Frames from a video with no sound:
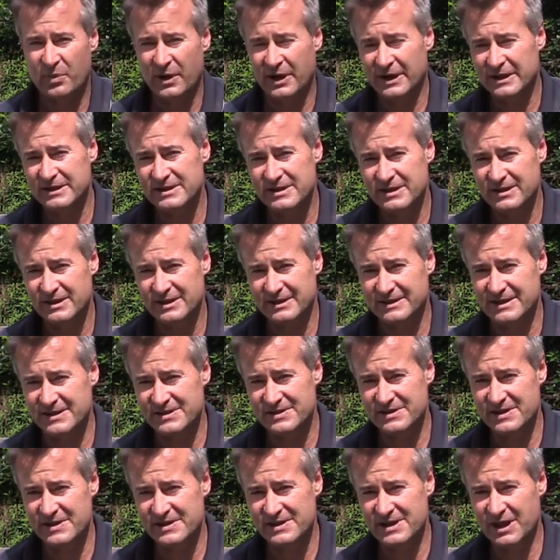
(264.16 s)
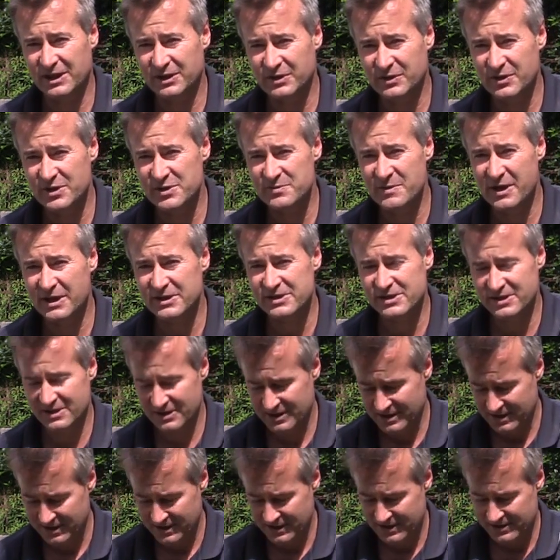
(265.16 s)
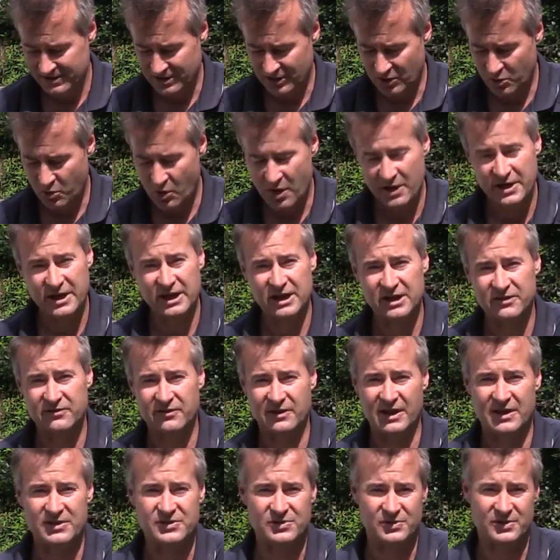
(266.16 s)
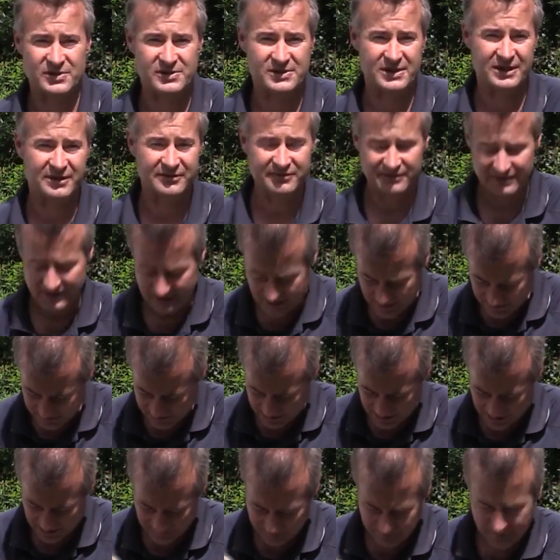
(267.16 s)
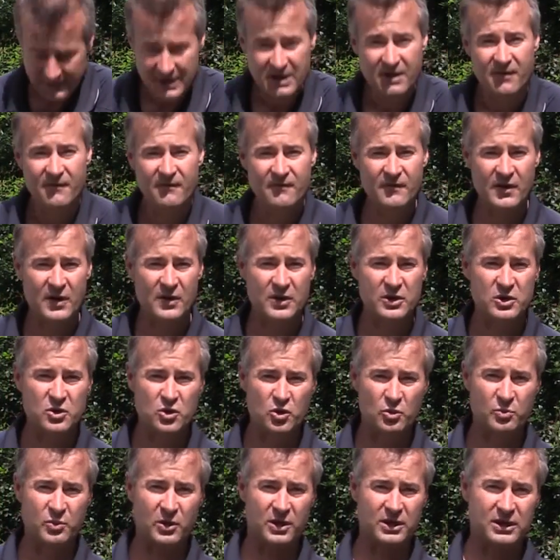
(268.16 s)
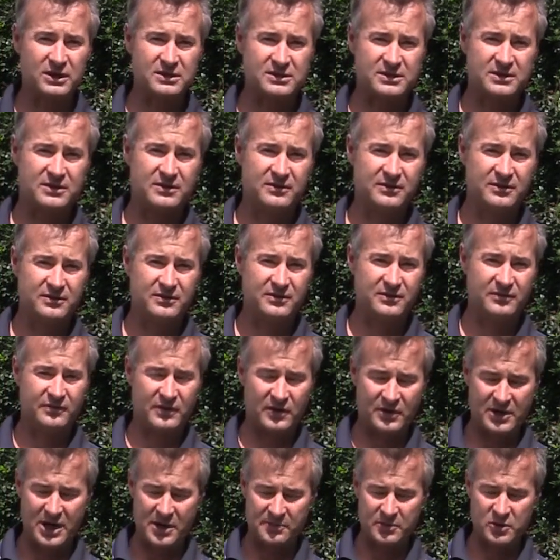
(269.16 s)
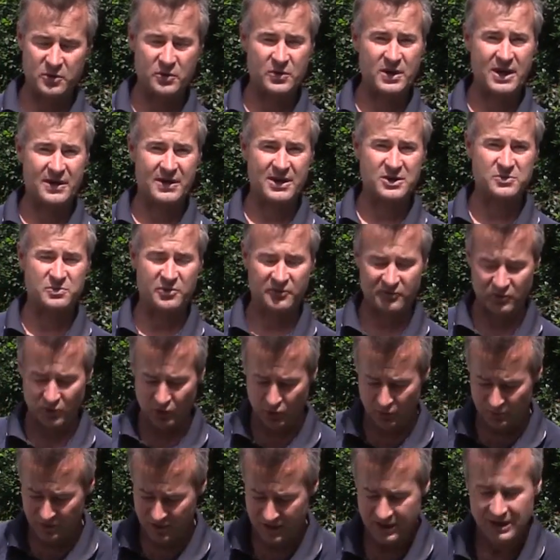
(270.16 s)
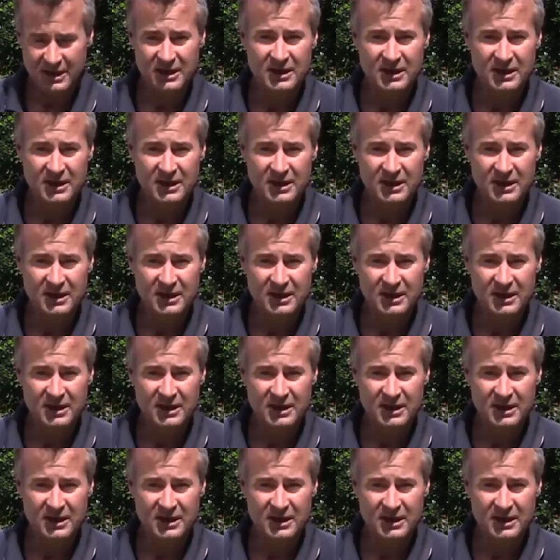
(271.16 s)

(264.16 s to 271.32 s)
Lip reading: paint, it doesn't discolour as much. So quite handy for that sort of stuff. So yeah, very cool product, very happy with how that's performed.